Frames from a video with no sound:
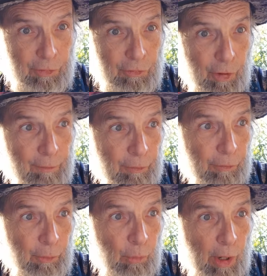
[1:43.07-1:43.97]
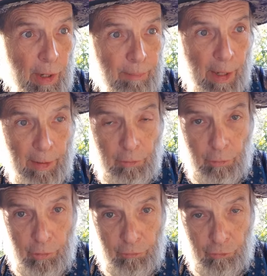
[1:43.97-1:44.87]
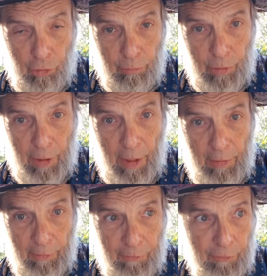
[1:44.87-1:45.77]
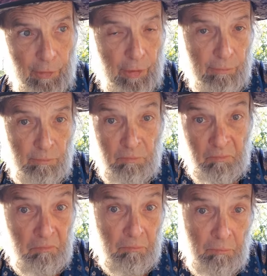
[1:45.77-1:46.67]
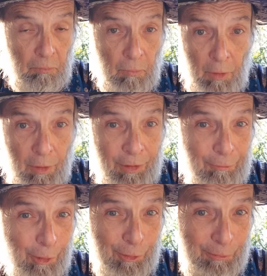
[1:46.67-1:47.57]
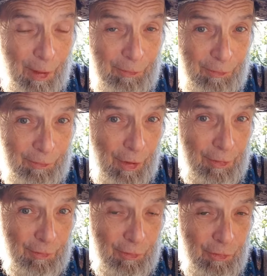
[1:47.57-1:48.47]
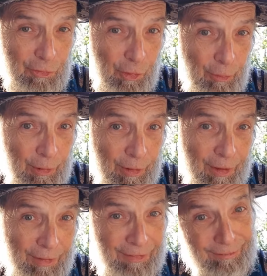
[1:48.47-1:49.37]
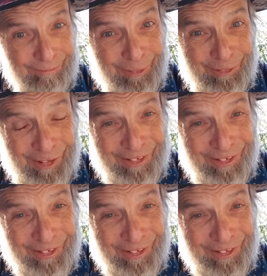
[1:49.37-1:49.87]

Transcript: he shuffles away back towards Joe Bananas, and he walks past the sign that says Joe Bananas. Looks like